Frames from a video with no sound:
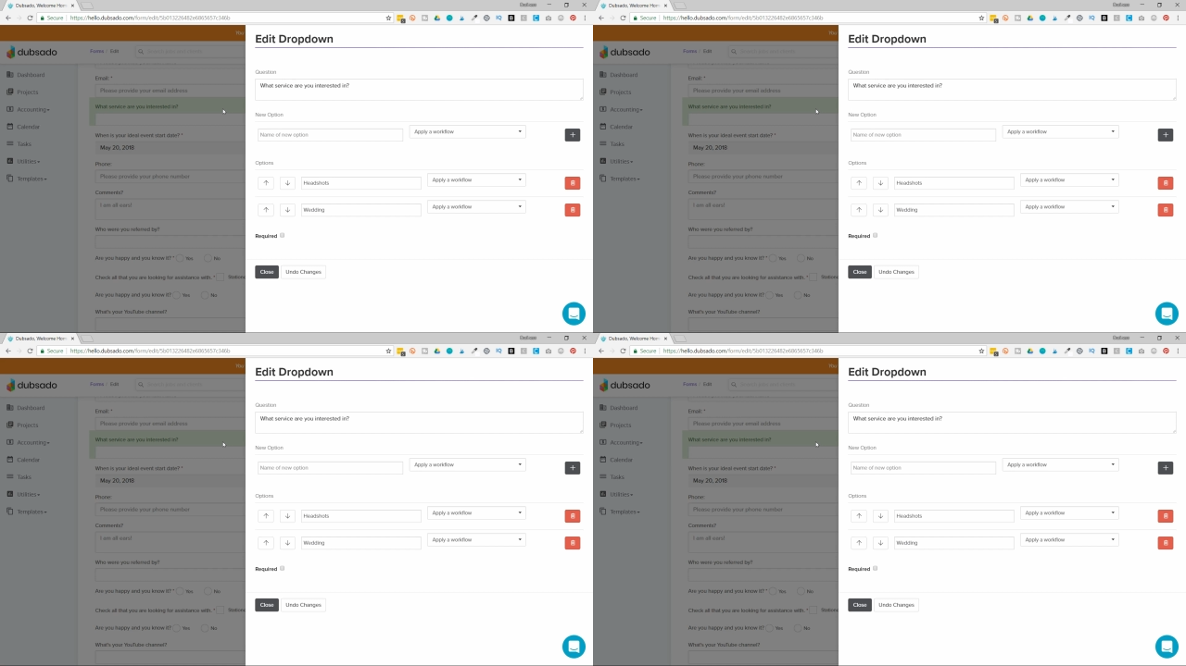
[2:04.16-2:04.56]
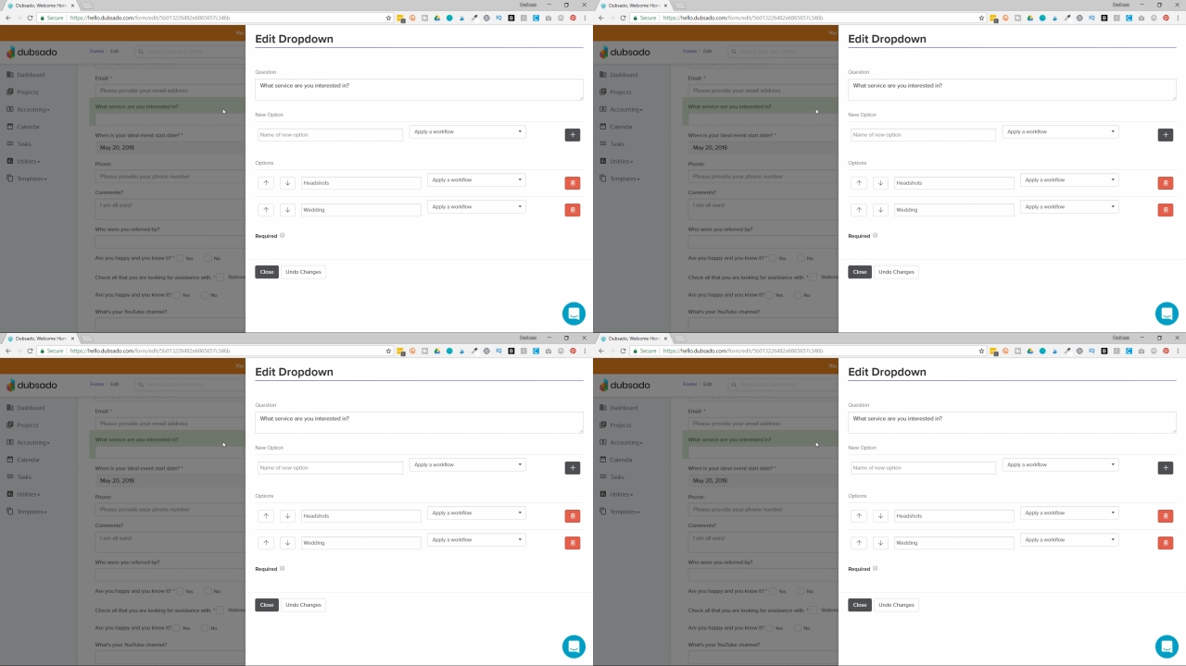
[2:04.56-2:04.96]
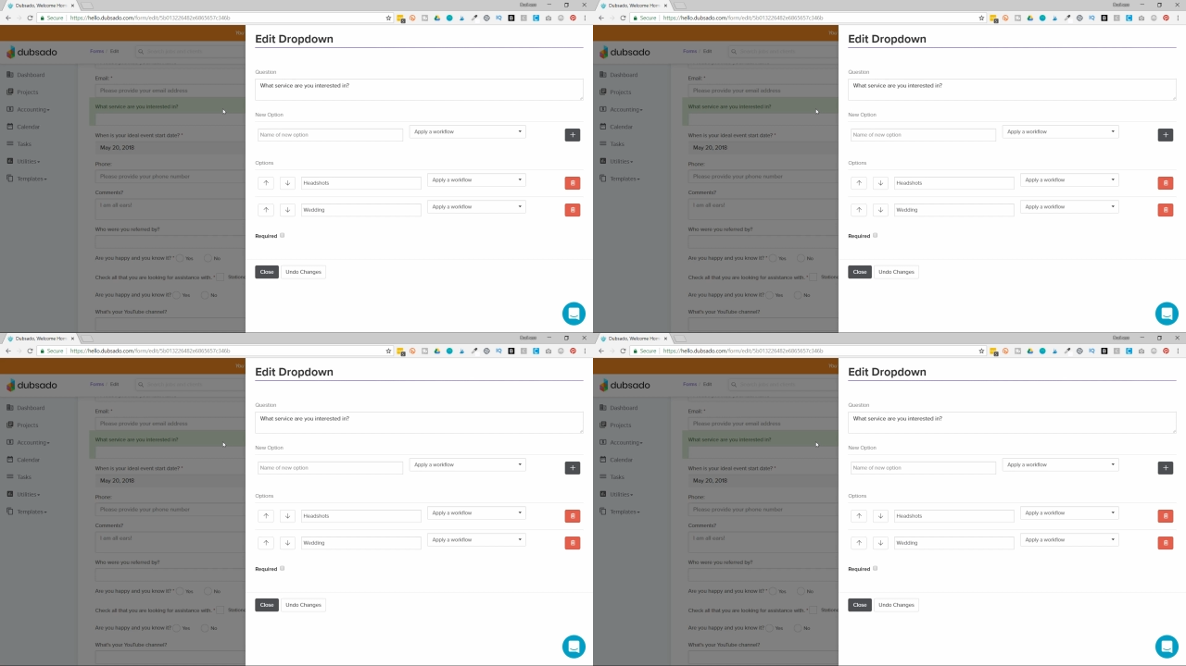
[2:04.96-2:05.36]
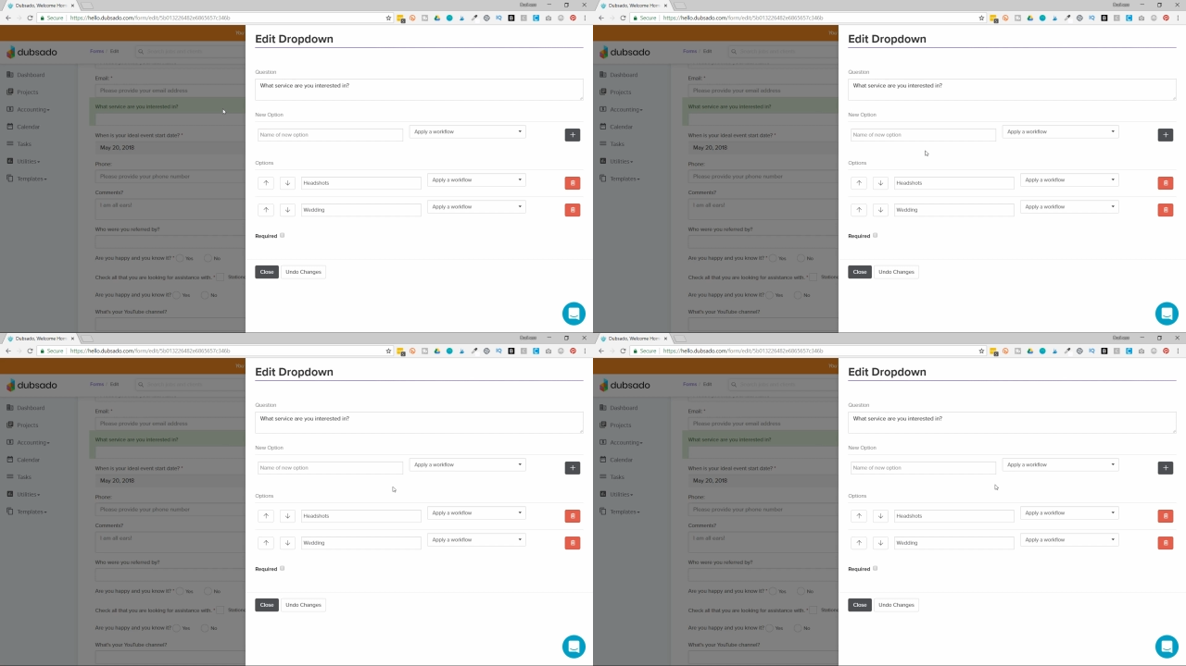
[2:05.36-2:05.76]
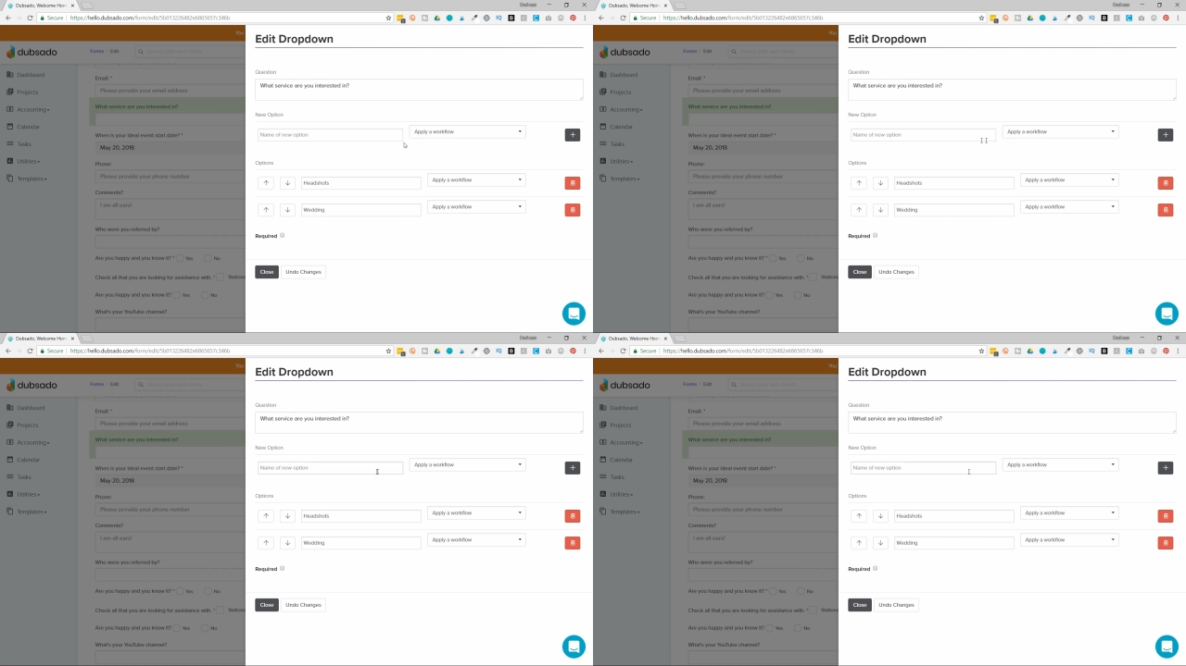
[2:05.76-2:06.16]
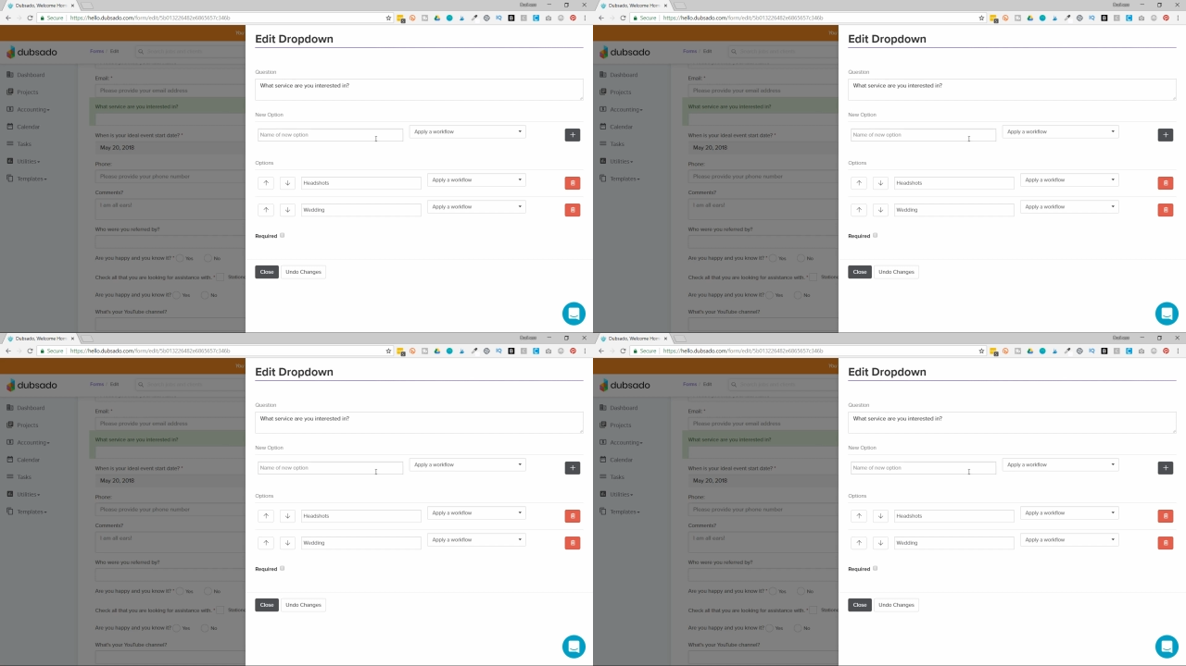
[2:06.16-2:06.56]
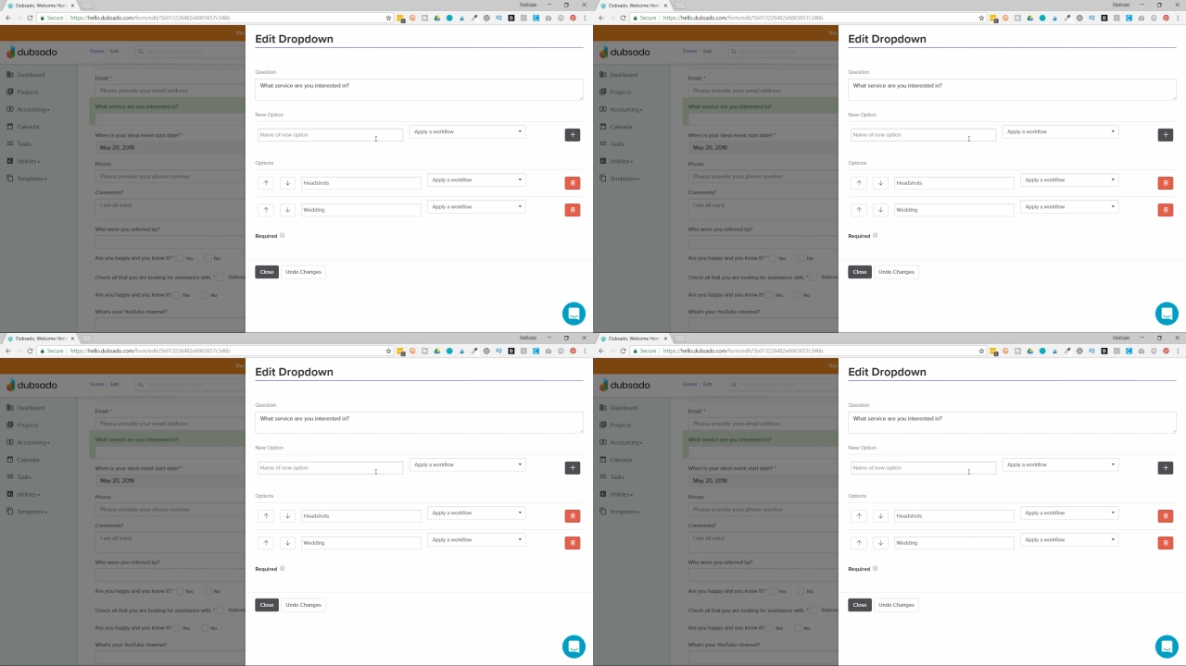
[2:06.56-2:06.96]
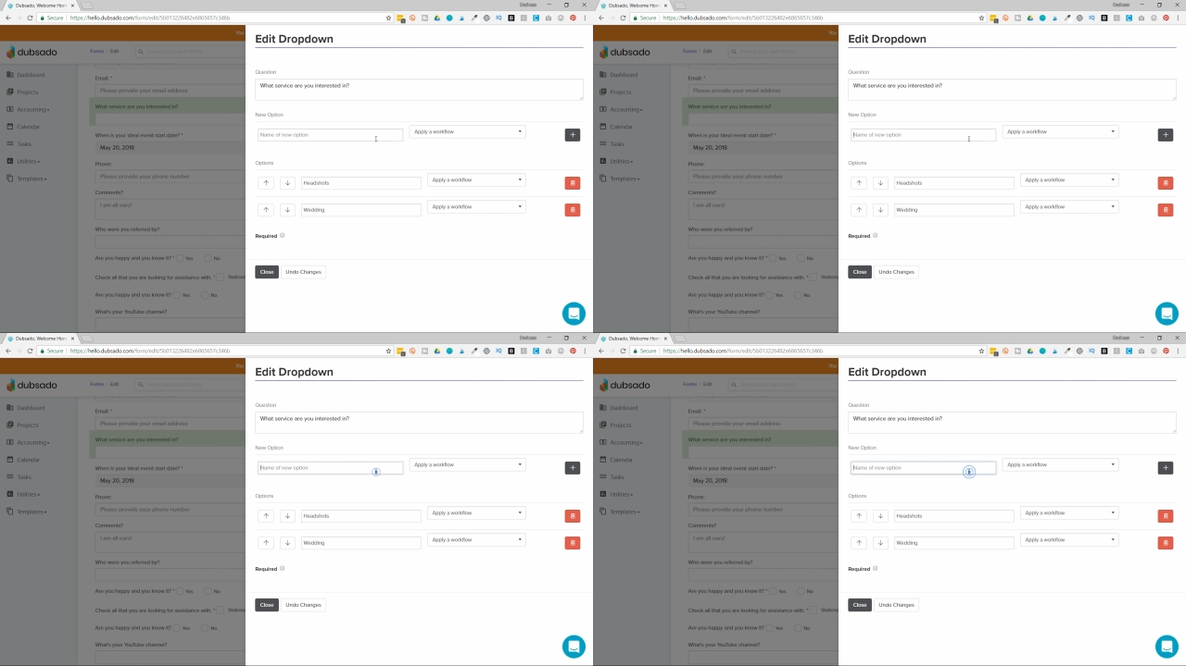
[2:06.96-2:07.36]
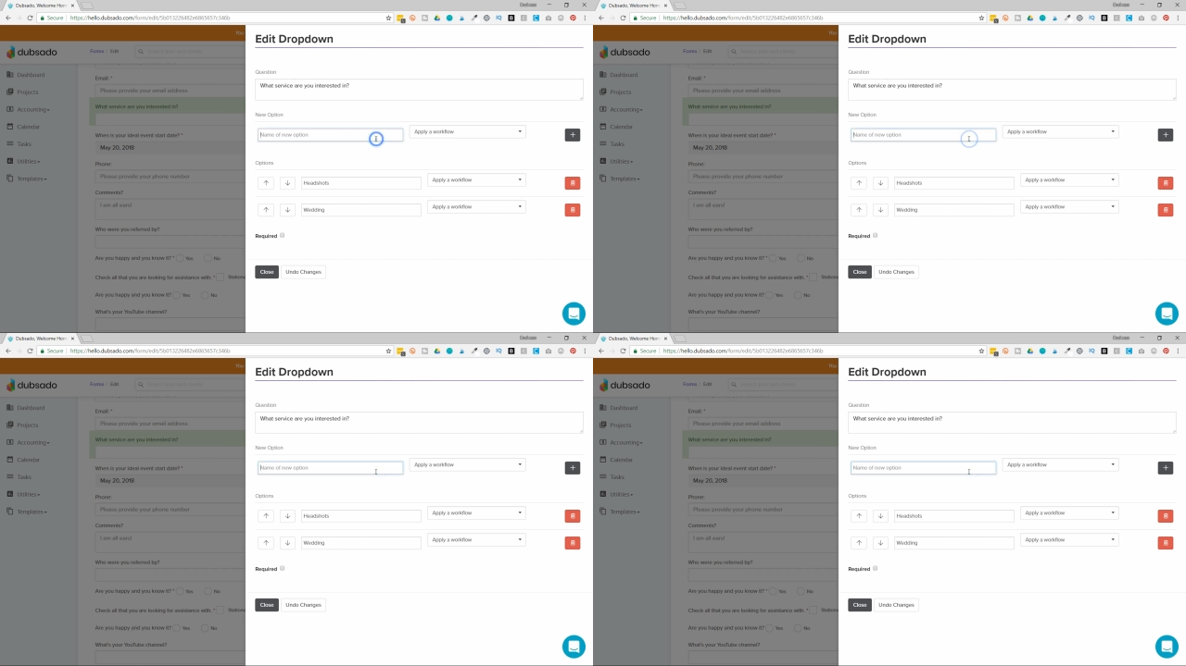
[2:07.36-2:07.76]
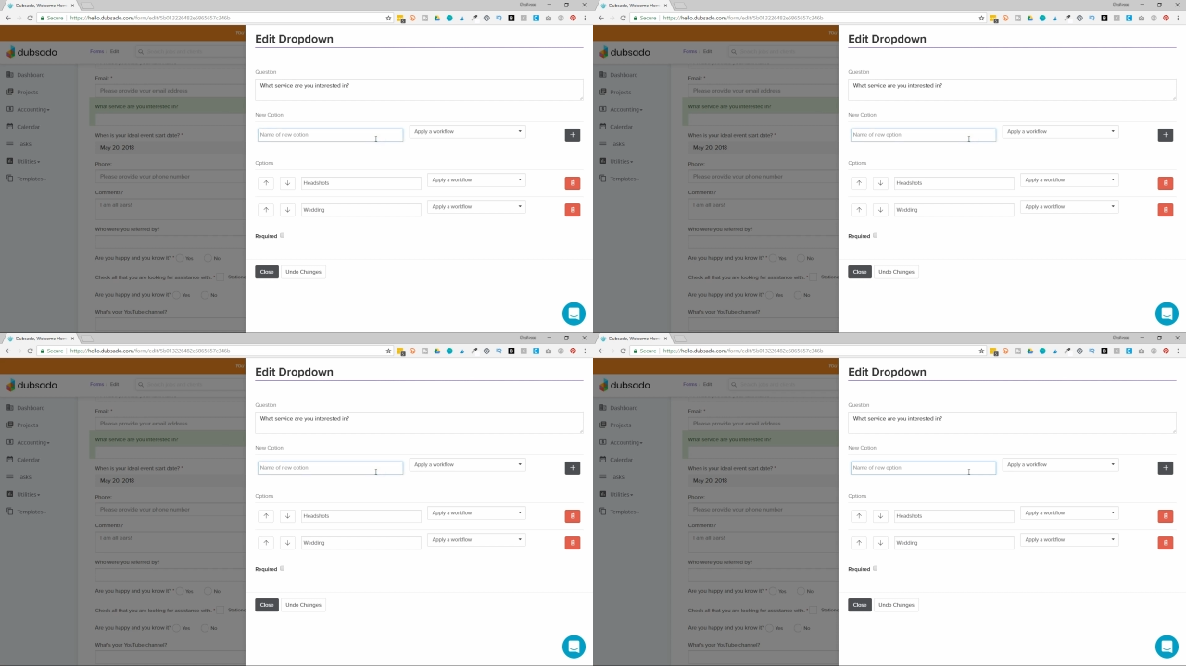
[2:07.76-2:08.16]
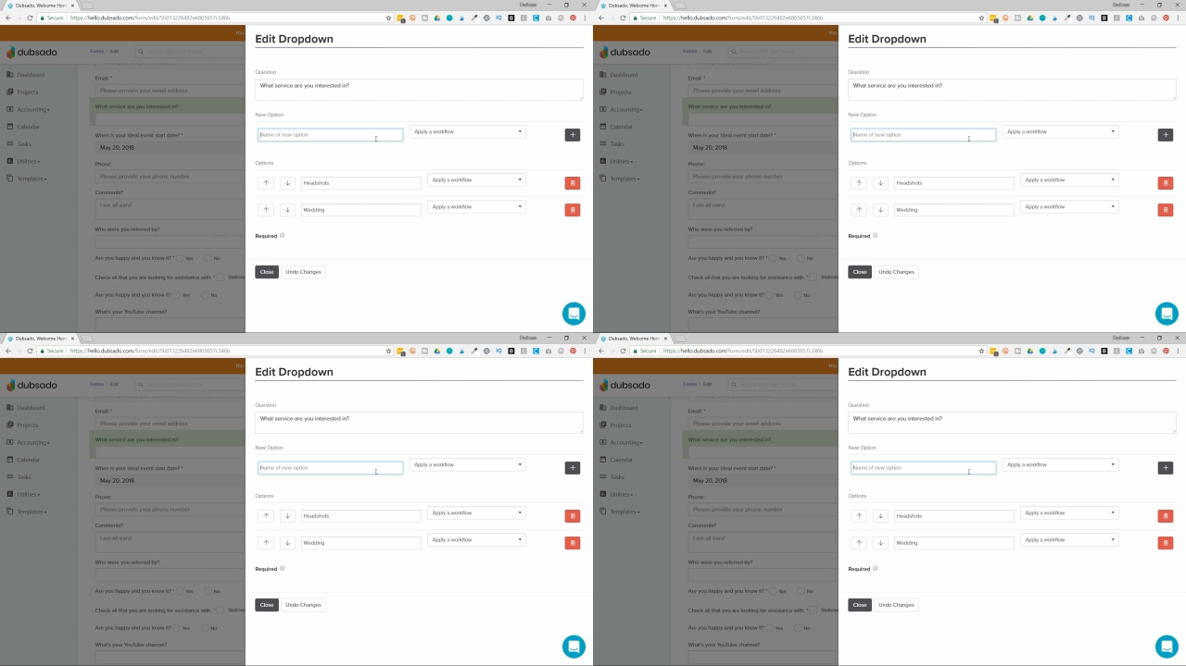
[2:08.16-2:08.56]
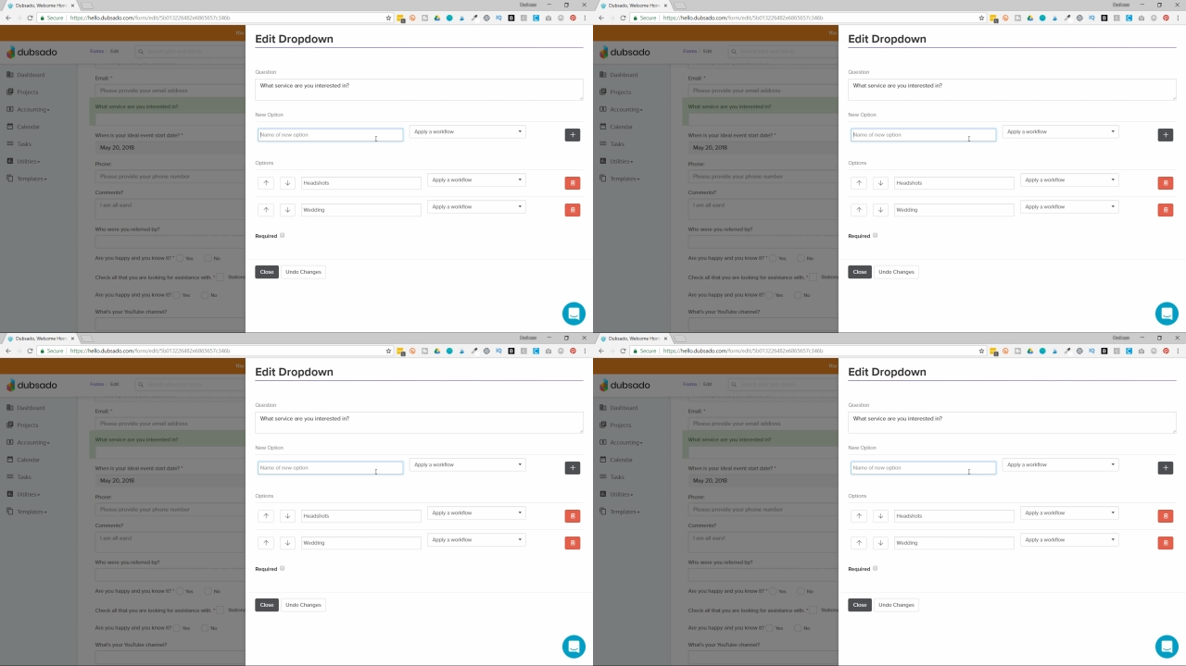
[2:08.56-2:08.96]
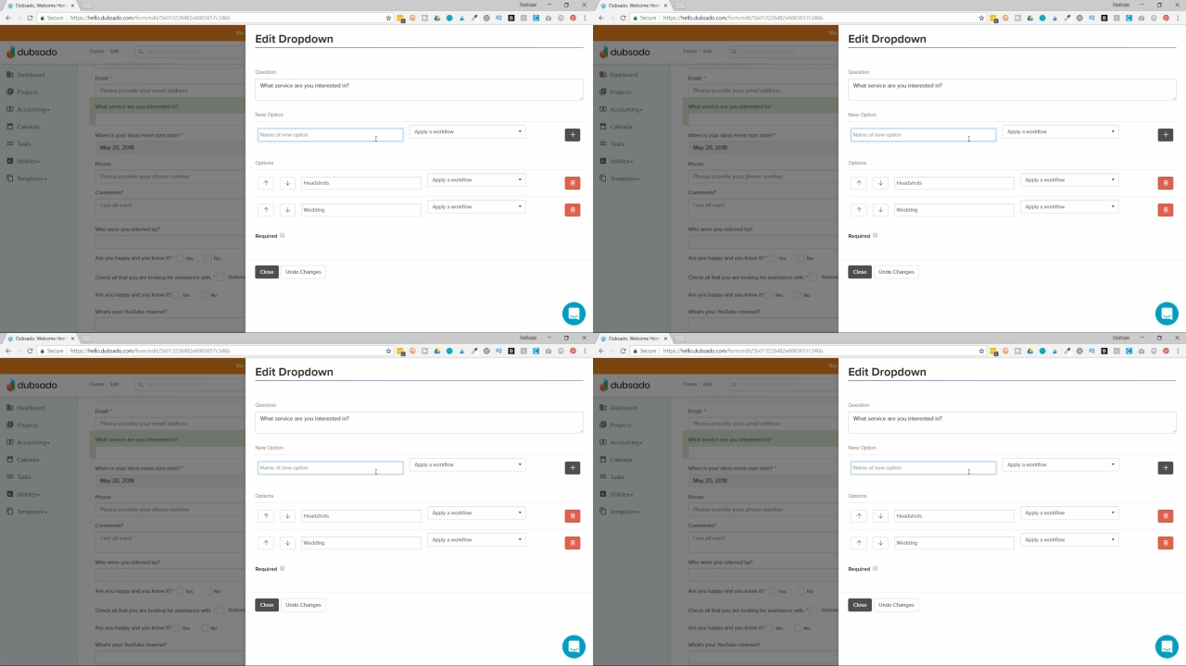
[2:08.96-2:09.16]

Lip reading: No face is visible, so there are no lips to read.